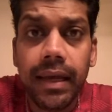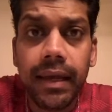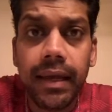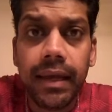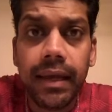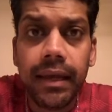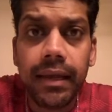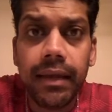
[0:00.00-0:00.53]

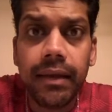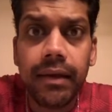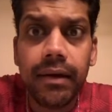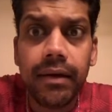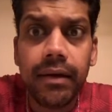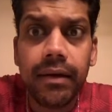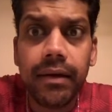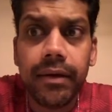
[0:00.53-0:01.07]
and
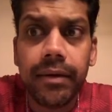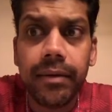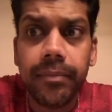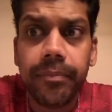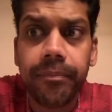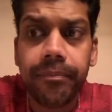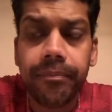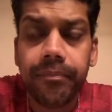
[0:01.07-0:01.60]

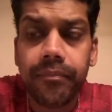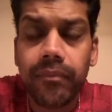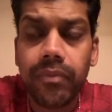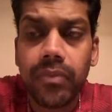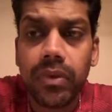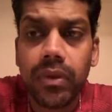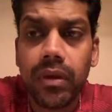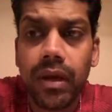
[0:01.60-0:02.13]
um,
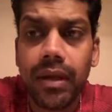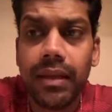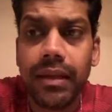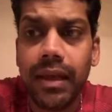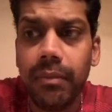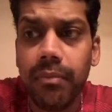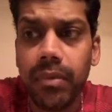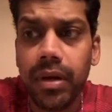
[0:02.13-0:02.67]
I did
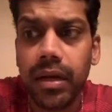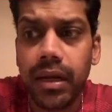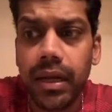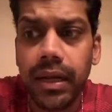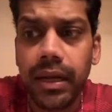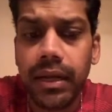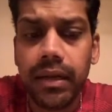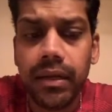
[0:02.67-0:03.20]
that
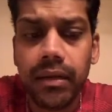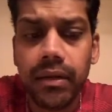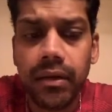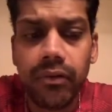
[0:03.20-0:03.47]
Monday.